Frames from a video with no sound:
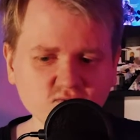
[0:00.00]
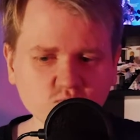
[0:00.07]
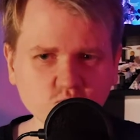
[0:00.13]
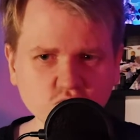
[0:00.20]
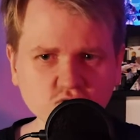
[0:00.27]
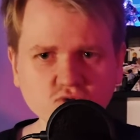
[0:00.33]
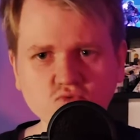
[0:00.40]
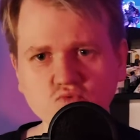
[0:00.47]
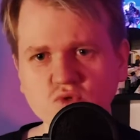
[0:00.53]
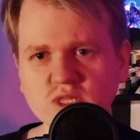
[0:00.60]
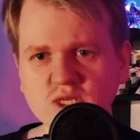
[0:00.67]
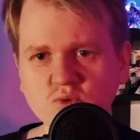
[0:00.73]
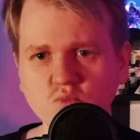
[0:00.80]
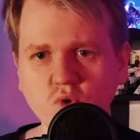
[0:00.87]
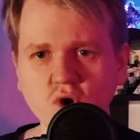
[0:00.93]
wouldn't
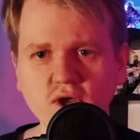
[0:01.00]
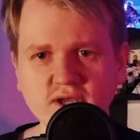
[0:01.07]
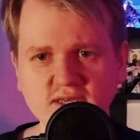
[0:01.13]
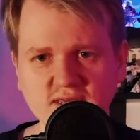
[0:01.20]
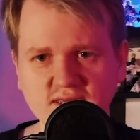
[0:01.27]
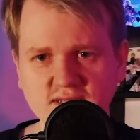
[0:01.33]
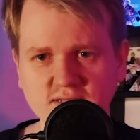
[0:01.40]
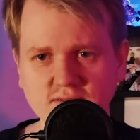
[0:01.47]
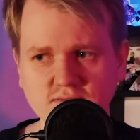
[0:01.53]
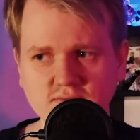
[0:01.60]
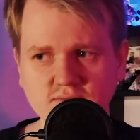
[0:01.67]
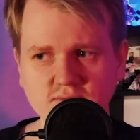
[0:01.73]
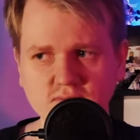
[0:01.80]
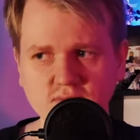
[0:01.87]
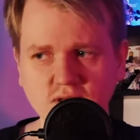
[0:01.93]
really work in
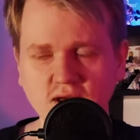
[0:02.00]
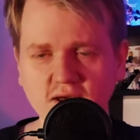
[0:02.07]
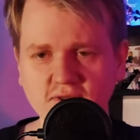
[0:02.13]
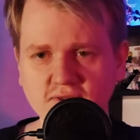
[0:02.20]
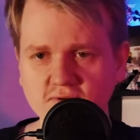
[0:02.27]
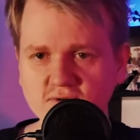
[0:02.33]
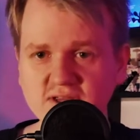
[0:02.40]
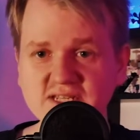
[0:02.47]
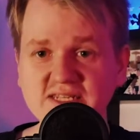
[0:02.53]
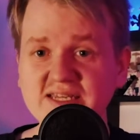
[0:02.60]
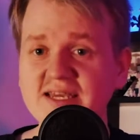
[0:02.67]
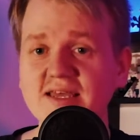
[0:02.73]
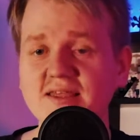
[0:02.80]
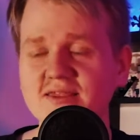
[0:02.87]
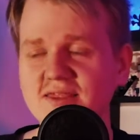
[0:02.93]

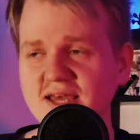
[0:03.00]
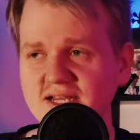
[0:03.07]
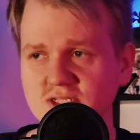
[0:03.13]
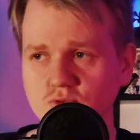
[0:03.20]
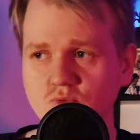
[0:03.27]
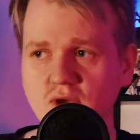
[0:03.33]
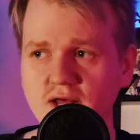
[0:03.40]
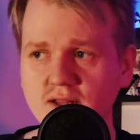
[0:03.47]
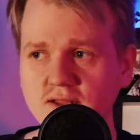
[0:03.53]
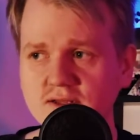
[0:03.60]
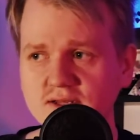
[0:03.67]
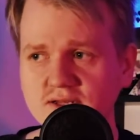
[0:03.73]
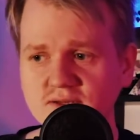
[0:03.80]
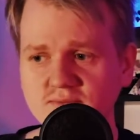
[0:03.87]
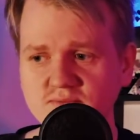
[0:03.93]
3D that well
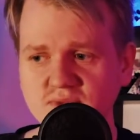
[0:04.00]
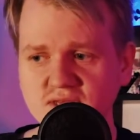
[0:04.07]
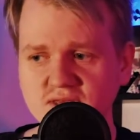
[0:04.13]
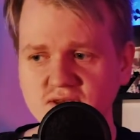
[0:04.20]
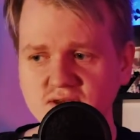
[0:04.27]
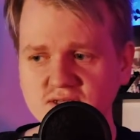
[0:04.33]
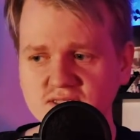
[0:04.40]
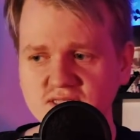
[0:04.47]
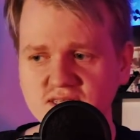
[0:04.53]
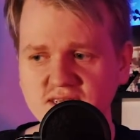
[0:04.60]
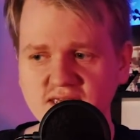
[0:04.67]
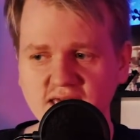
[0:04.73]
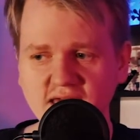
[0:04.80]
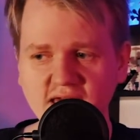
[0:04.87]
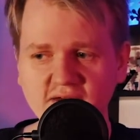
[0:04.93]
because
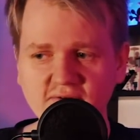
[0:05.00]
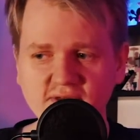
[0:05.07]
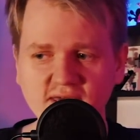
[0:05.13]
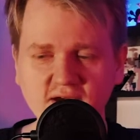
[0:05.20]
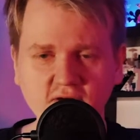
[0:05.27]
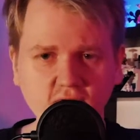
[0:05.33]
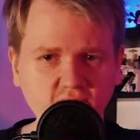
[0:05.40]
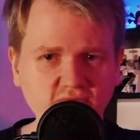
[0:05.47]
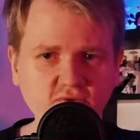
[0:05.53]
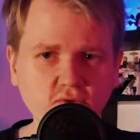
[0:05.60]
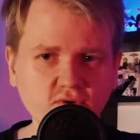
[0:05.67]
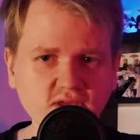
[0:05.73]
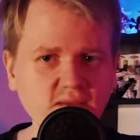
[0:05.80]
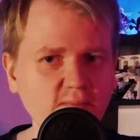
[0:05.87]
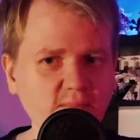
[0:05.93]
the area of
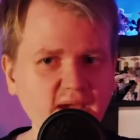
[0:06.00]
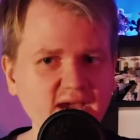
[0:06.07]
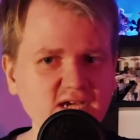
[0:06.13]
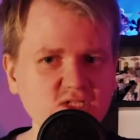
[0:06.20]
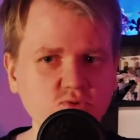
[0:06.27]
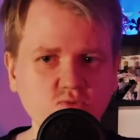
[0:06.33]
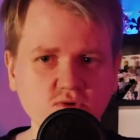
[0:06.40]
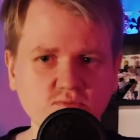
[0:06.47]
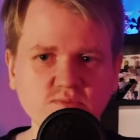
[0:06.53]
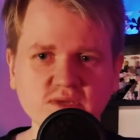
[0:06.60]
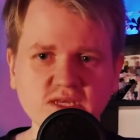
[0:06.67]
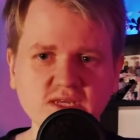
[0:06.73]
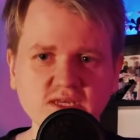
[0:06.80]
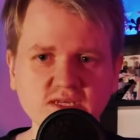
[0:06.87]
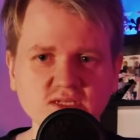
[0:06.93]
your impact would
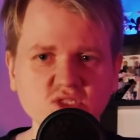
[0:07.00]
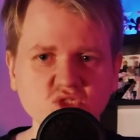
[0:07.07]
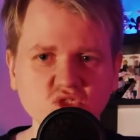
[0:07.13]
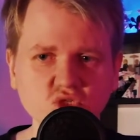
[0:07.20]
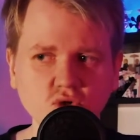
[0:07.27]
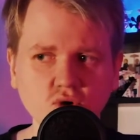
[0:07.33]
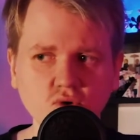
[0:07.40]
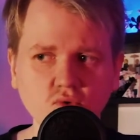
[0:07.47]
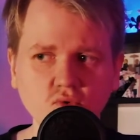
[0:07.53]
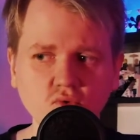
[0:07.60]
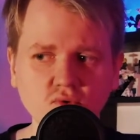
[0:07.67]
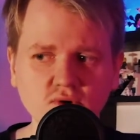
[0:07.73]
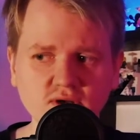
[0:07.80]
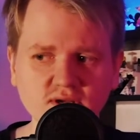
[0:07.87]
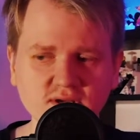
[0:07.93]
be so
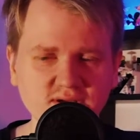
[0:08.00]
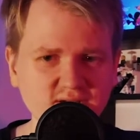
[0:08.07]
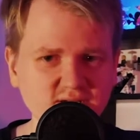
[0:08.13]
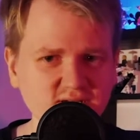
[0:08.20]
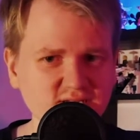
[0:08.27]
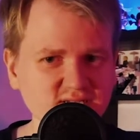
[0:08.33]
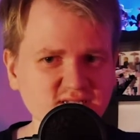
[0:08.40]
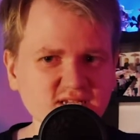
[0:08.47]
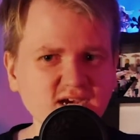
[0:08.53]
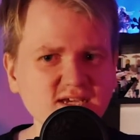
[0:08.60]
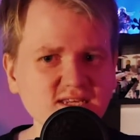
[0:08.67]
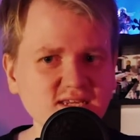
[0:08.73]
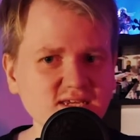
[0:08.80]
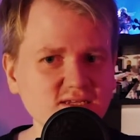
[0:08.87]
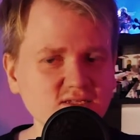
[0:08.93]

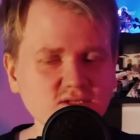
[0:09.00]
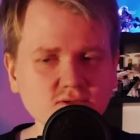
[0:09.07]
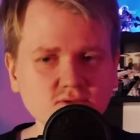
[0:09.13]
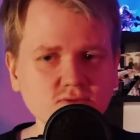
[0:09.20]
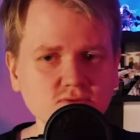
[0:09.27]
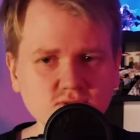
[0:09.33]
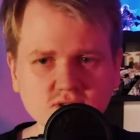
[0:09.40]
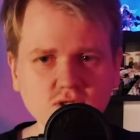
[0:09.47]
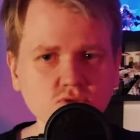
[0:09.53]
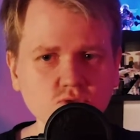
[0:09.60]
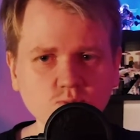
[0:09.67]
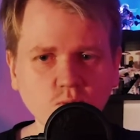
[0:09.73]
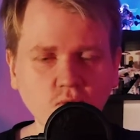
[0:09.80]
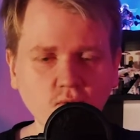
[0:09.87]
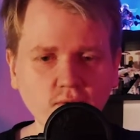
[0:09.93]
tiny, so
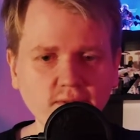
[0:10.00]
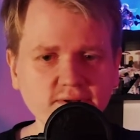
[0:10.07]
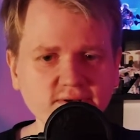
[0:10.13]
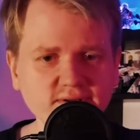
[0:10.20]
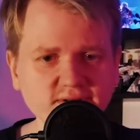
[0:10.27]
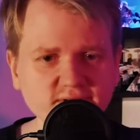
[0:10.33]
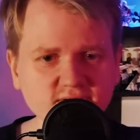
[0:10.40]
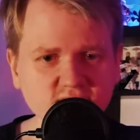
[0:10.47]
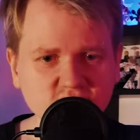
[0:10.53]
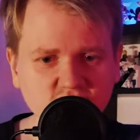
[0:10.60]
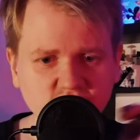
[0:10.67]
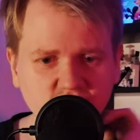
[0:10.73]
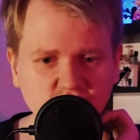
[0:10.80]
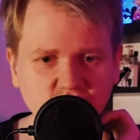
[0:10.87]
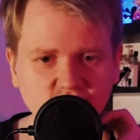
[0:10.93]
small.
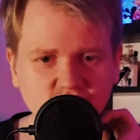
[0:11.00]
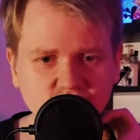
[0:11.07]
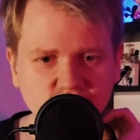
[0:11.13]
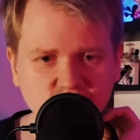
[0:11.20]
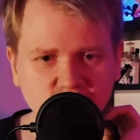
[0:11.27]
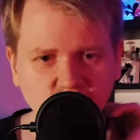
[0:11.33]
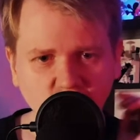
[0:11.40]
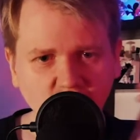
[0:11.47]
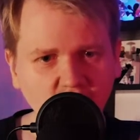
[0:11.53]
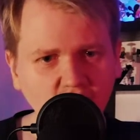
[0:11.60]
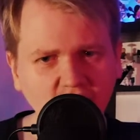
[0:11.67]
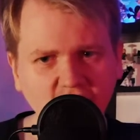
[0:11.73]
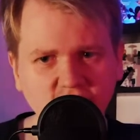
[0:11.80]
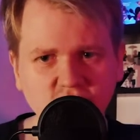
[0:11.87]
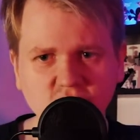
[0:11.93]
So
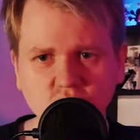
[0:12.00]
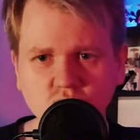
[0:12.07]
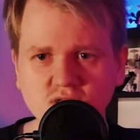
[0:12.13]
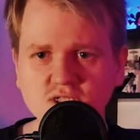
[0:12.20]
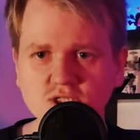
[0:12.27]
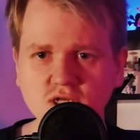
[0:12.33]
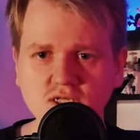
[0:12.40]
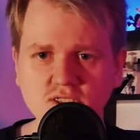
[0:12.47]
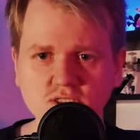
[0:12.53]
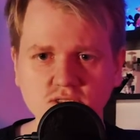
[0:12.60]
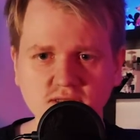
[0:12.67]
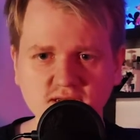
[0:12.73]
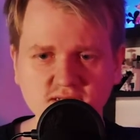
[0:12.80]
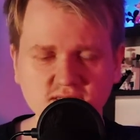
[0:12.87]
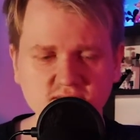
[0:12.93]
how can we change
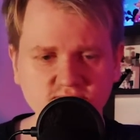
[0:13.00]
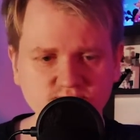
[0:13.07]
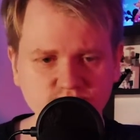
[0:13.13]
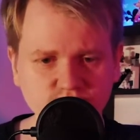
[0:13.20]
this?